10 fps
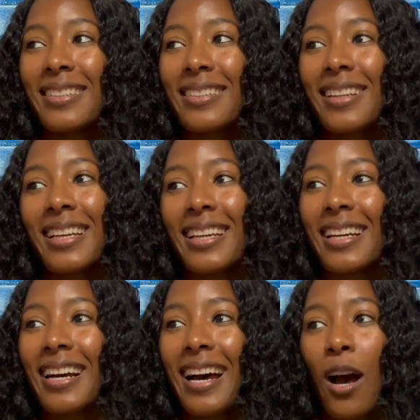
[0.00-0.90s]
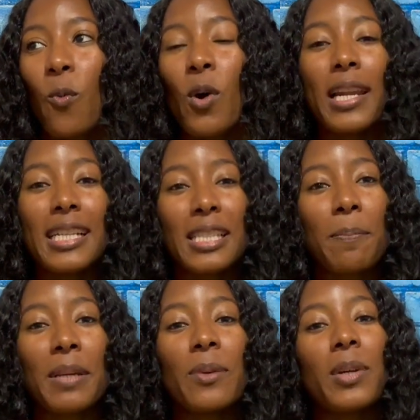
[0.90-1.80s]
like, I want it to
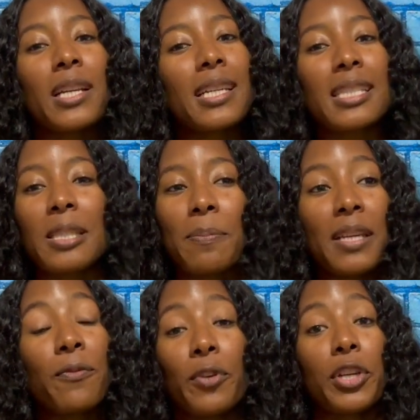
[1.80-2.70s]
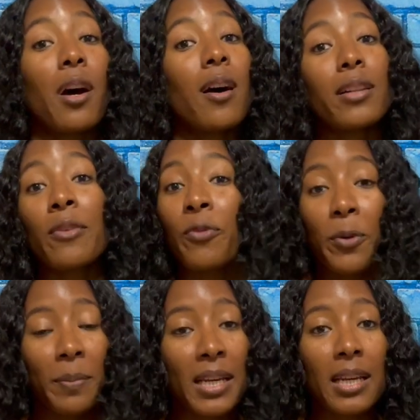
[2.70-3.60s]
be what it needs to be for y'all and for
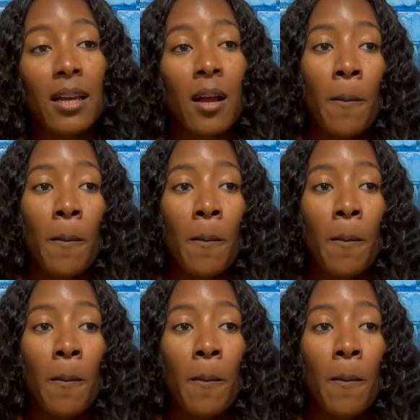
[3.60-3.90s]
me.